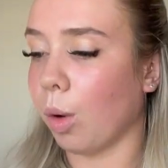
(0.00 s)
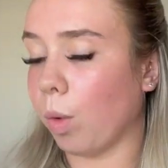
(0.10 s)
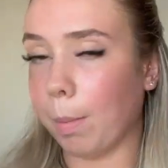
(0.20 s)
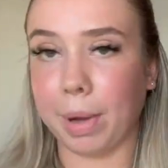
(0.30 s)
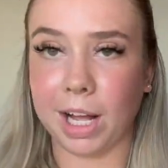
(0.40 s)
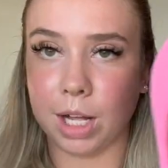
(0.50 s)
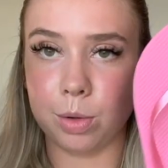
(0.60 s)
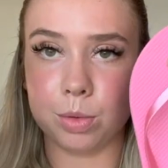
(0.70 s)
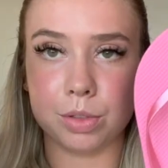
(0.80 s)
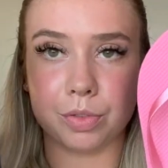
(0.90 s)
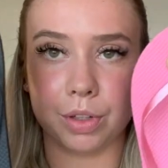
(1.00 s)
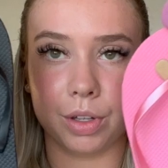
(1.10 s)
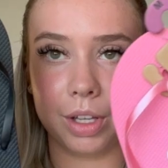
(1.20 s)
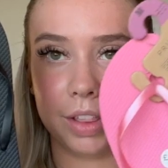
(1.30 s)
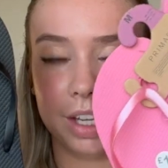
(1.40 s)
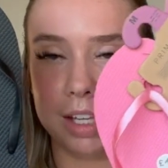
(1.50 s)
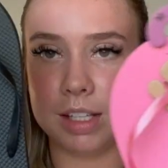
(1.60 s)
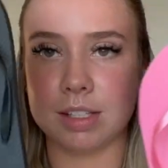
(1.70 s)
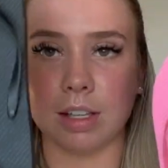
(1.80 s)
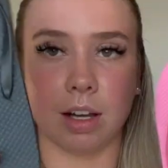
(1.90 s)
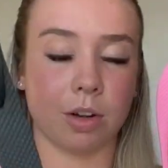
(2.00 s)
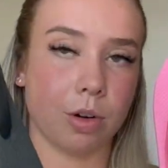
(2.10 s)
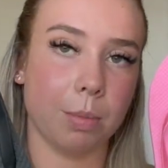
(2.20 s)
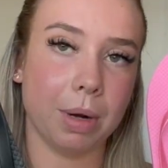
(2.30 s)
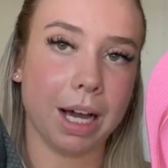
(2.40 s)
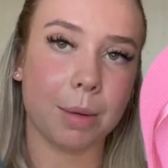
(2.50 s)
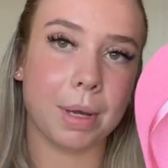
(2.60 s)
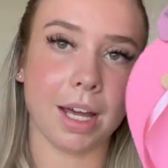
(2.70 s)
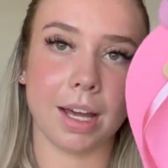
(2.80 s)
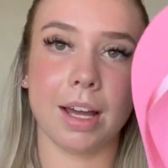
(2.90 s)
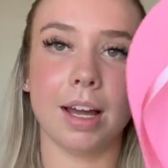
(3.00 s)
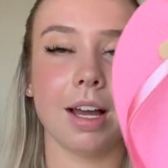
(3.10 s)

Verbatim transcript: One pound for these. I got a black pair